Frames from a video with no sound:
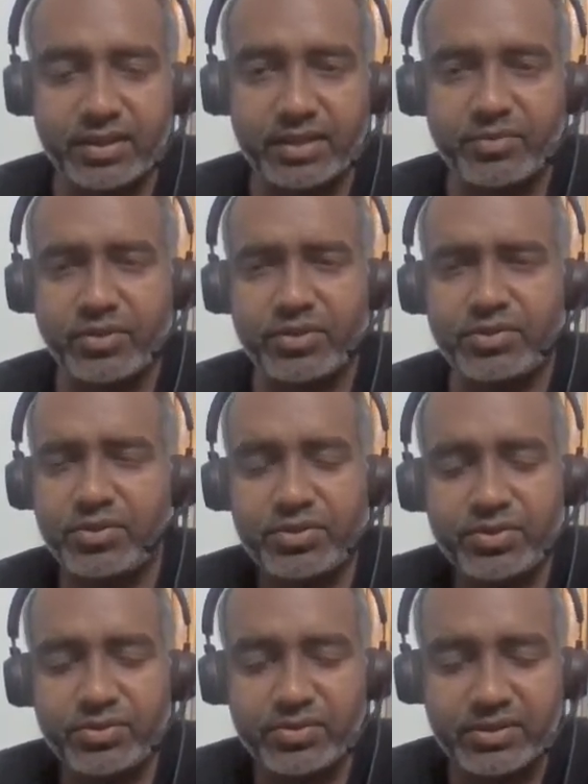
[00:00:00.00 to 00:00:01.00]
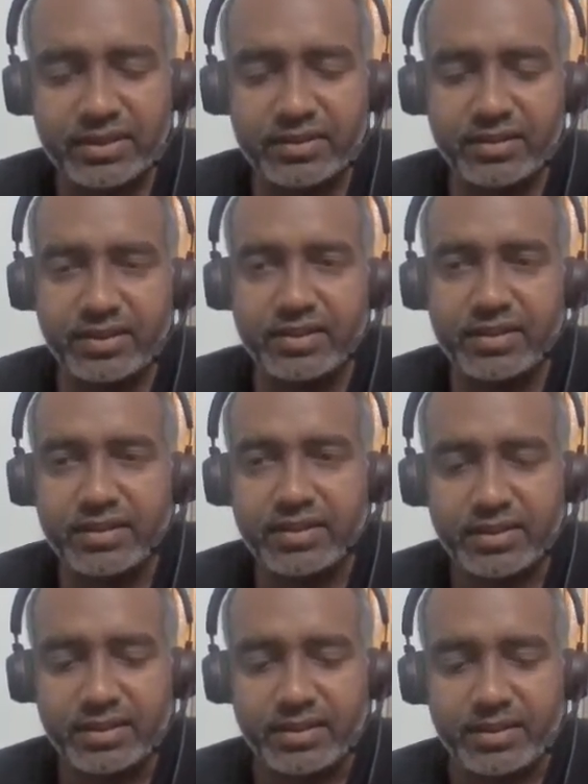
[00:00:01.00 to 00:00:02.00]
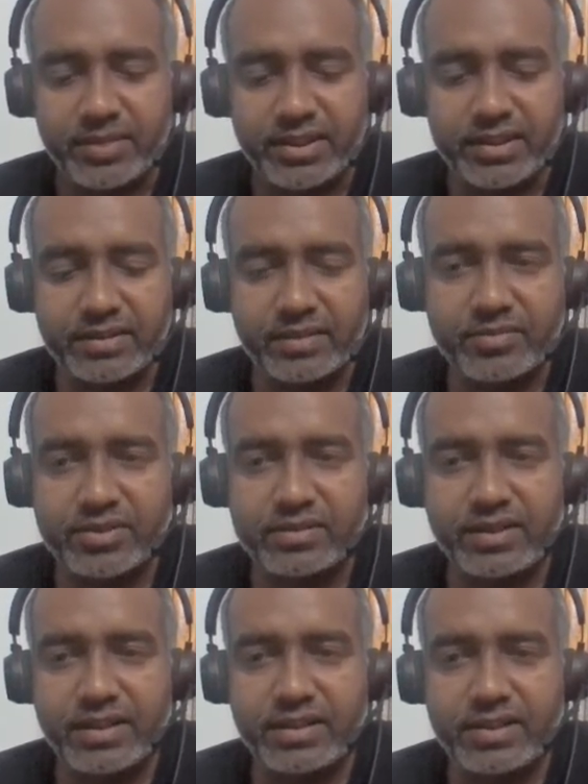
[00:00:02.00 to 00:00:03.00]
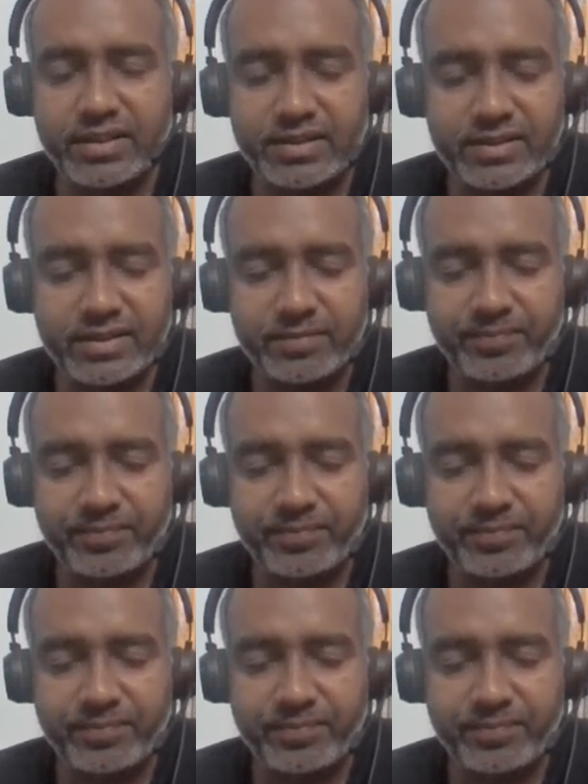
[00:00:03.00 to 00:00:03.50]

I'm not going to use anything, but yes, I'm just creating it.